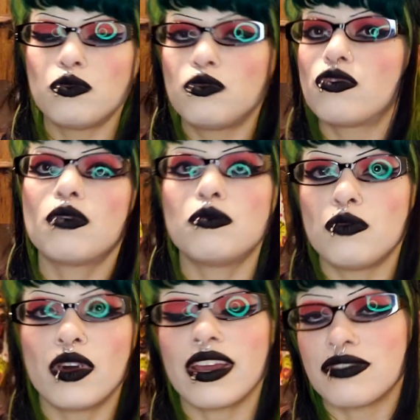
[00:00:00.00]

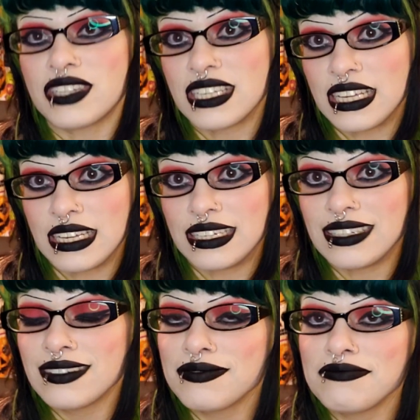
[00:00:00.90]
from what I've
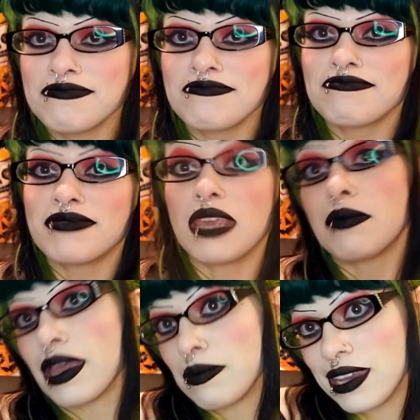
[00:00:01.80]
seen in
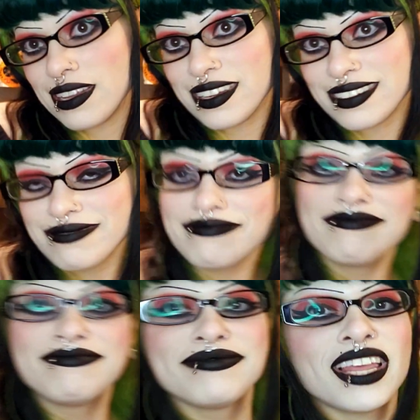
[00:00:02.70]
my opinion.
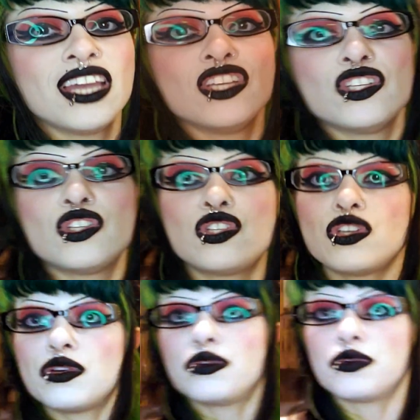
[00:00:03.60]

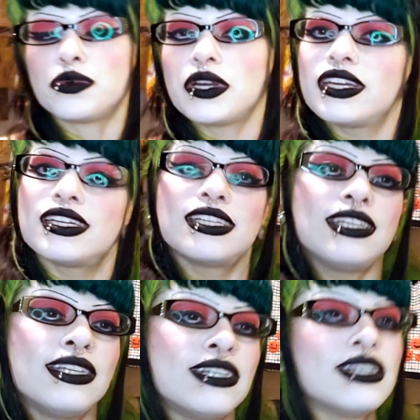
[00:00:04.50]
So,
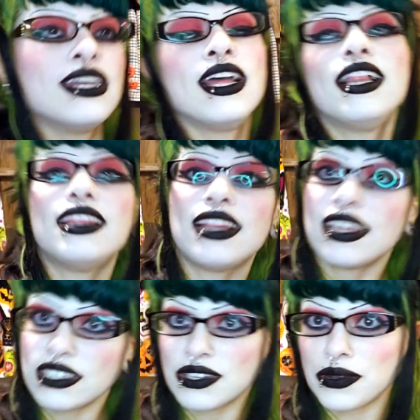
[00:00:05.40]

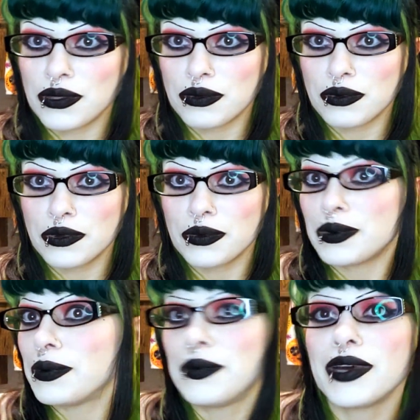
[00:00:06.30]
let's go
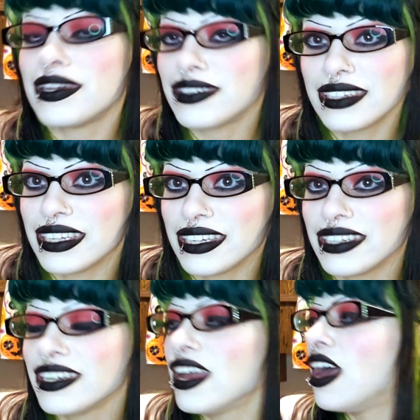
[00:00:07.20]
through what I'll
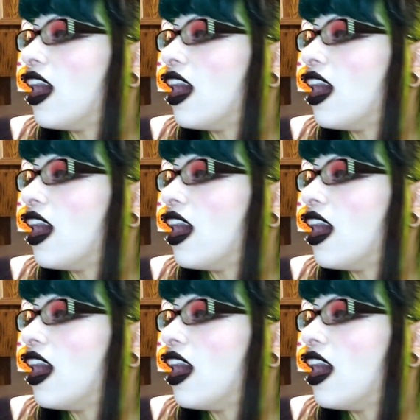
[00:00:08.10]
need.